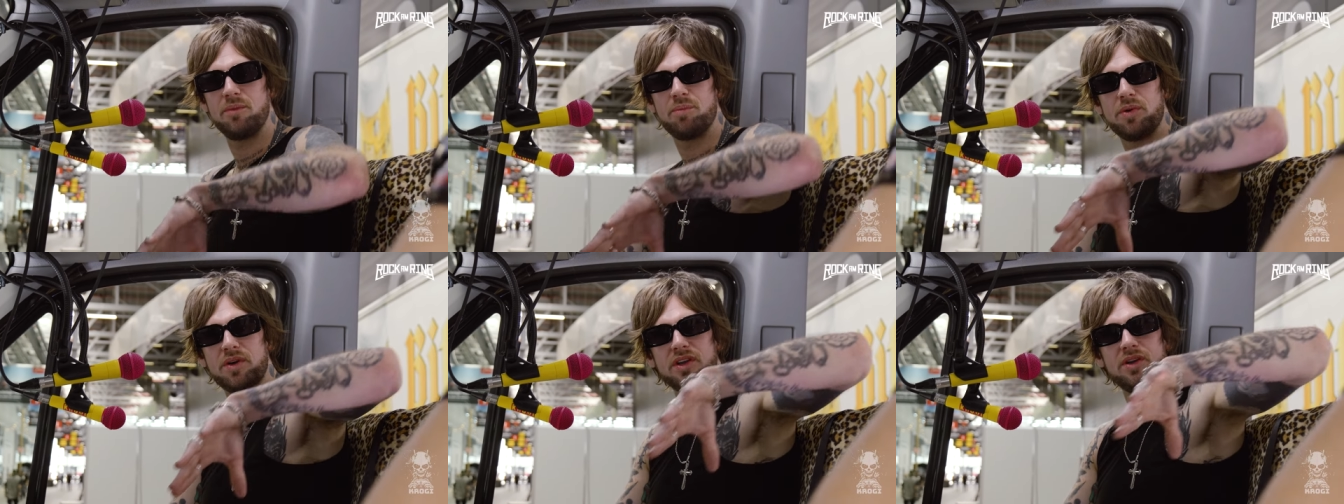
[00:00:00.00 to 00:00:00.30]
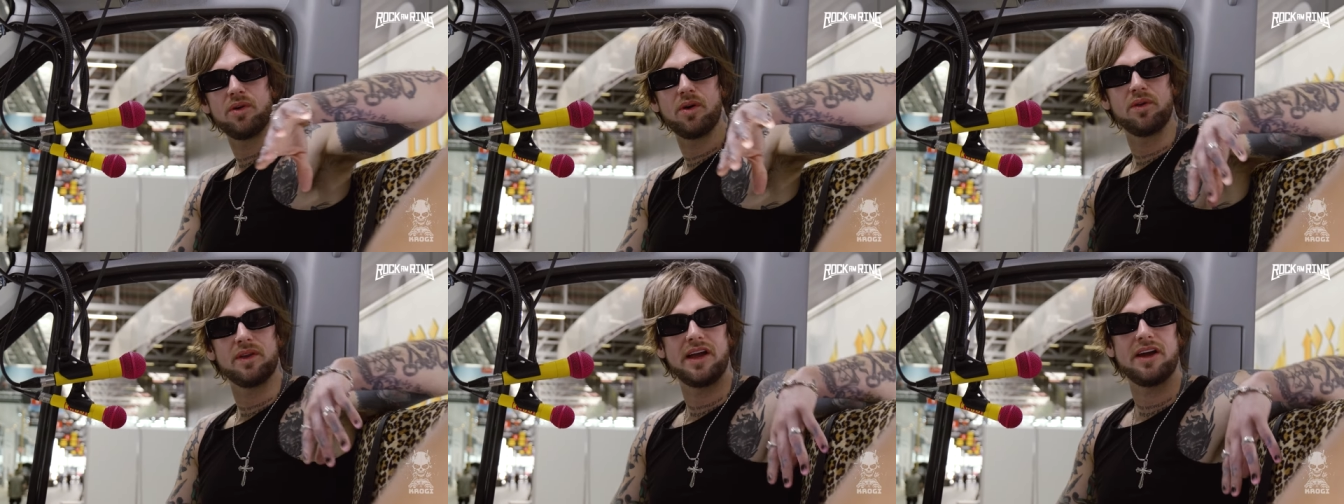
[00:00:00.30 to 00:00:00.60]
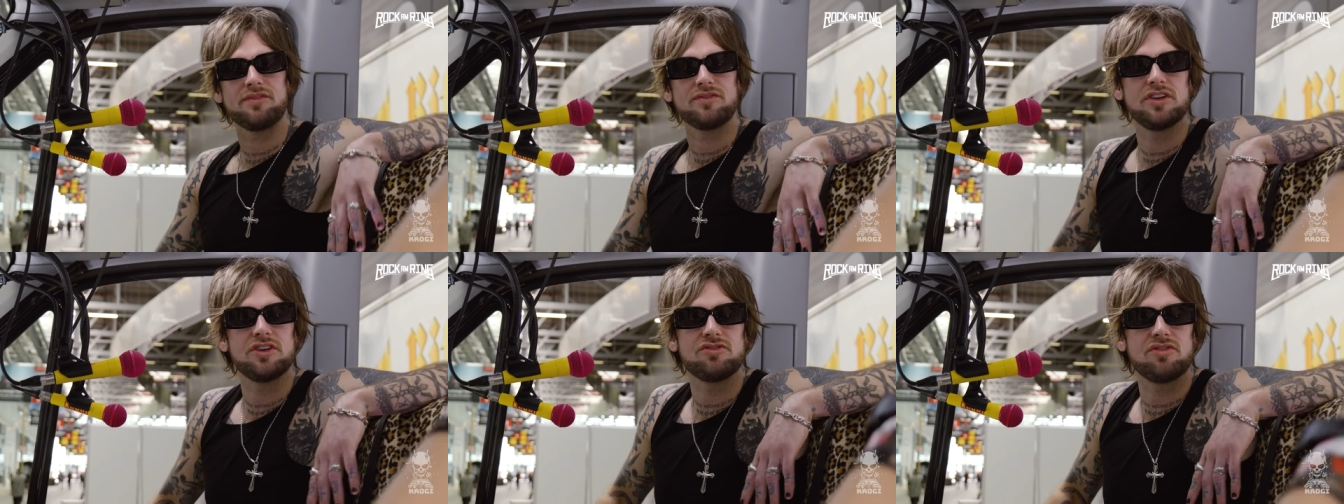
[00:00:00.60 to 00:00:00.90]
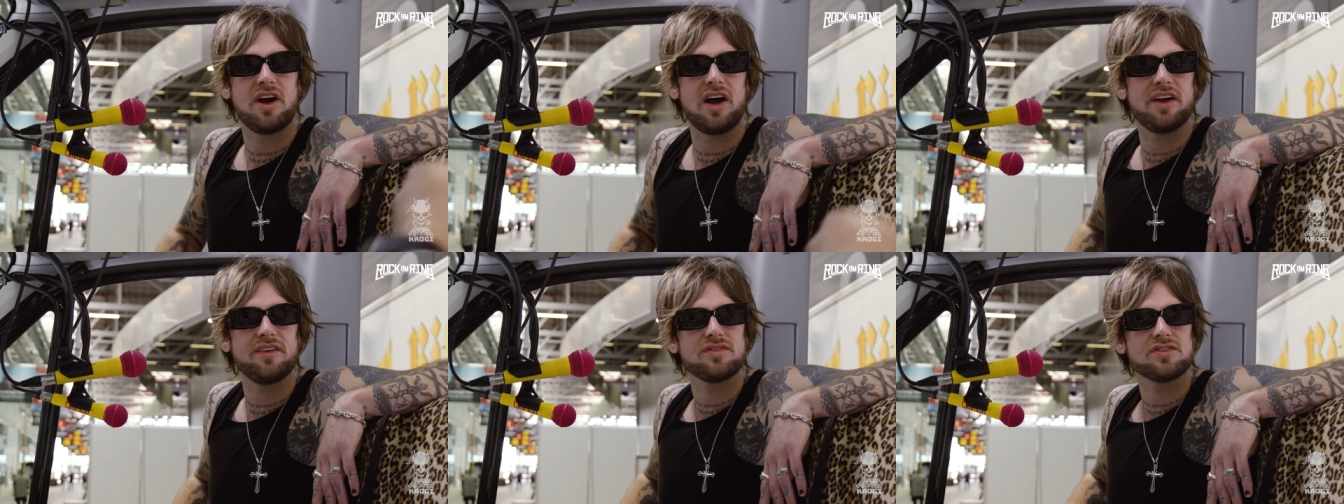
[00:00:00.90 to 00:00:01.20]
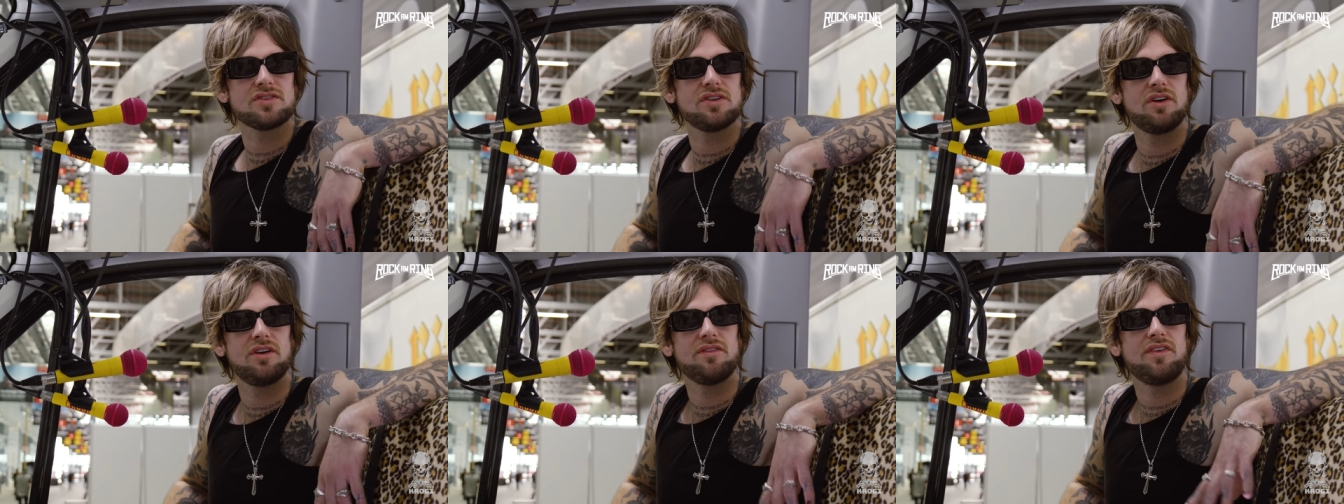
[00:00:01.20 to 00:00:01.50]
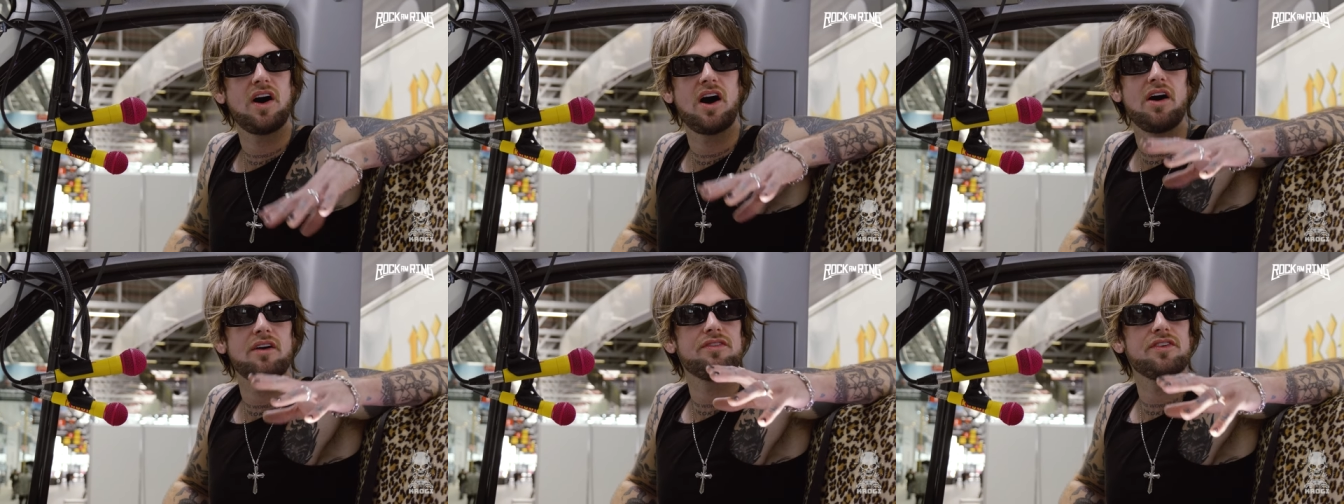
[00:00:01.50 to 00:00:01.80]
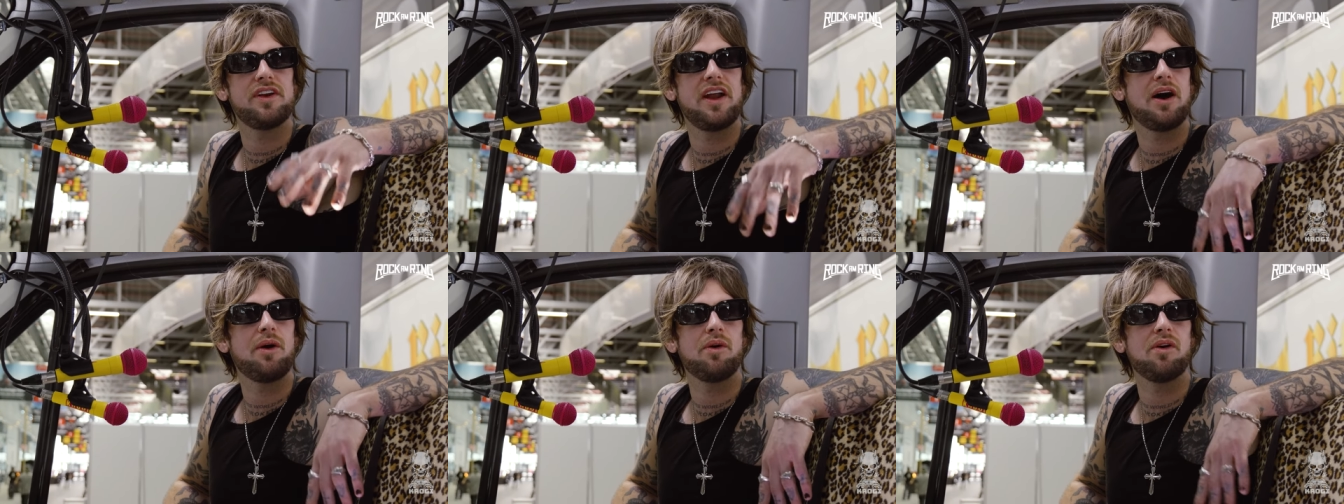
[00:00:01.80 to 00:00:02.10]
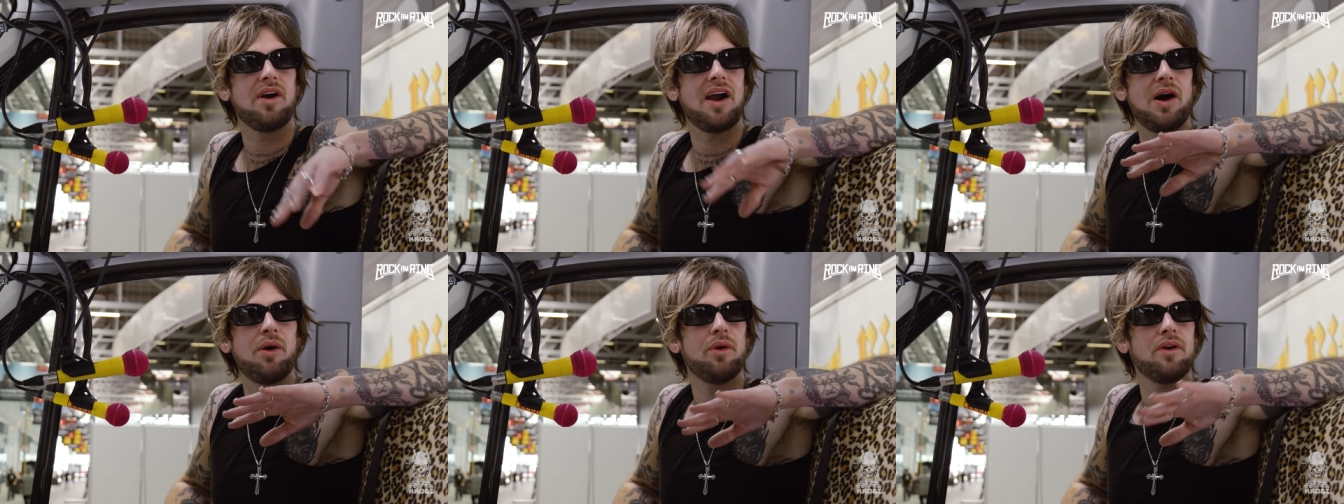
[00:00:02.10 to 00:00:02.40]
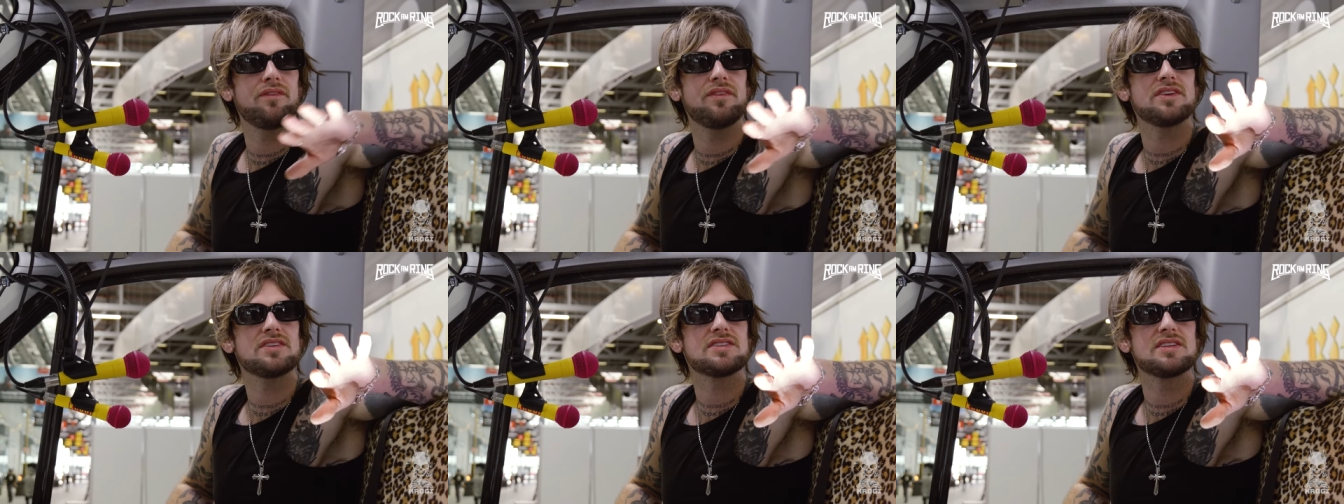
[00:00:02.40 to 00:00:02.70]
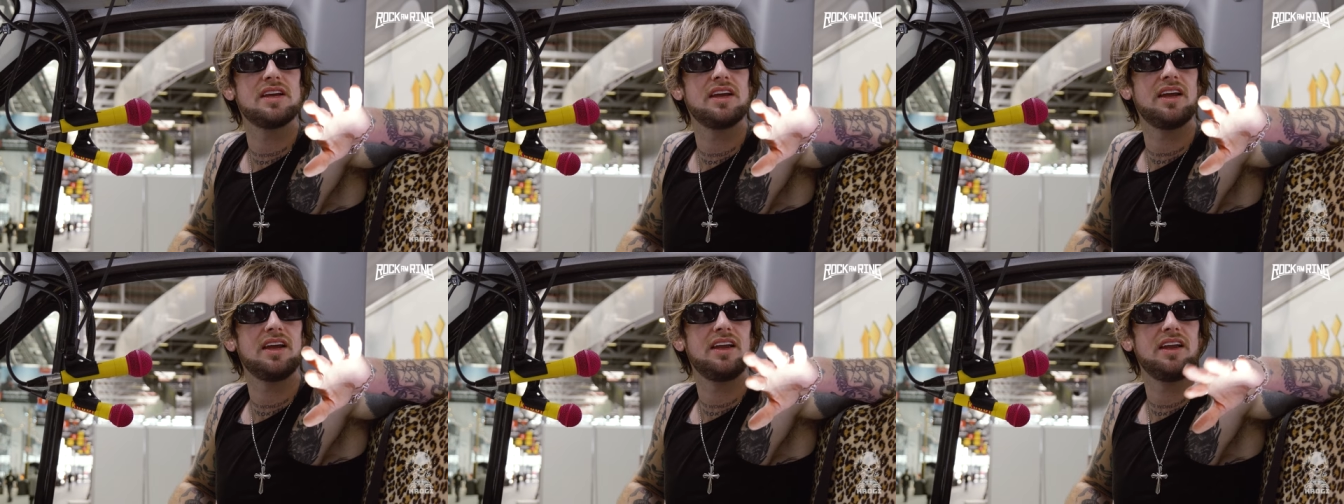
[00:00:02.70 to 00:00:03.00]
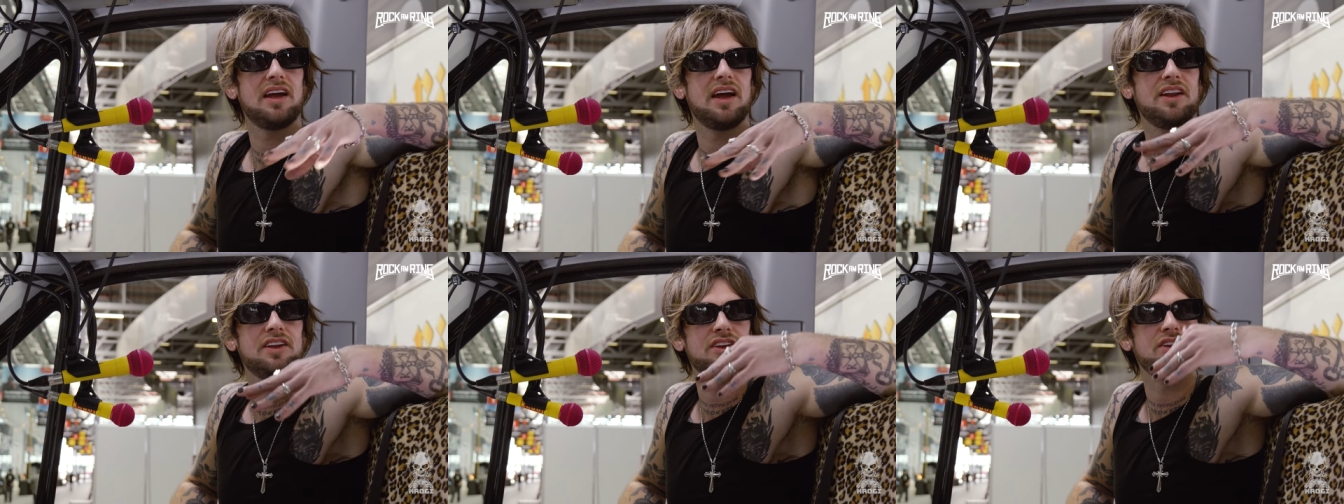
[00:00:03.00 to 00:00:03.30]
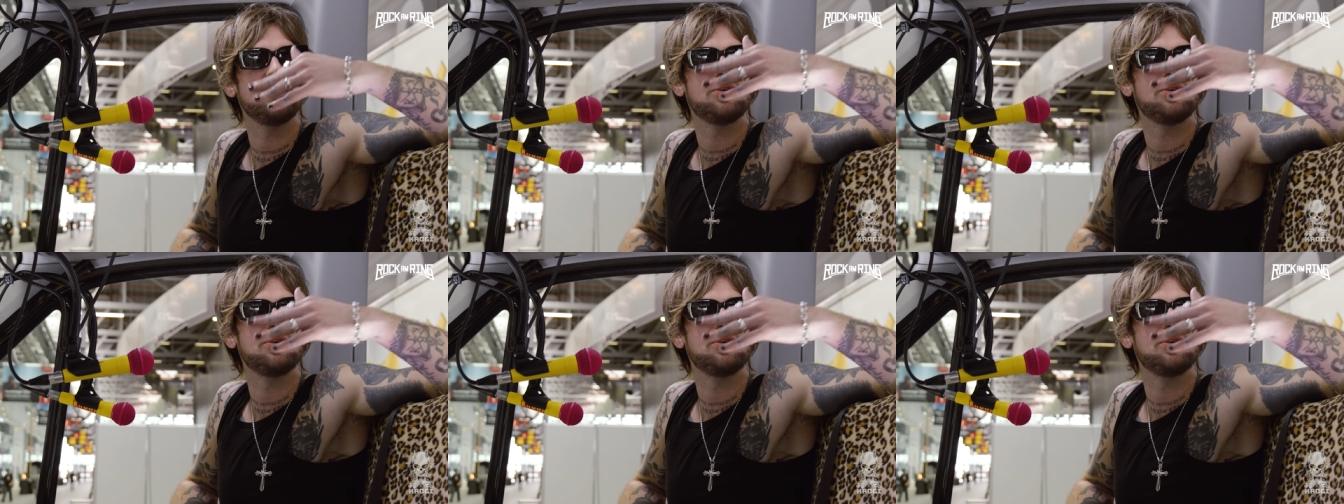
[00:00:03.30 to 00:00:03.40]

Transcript: but you only have to drive sort of half an hour out of the city, and ah, okay.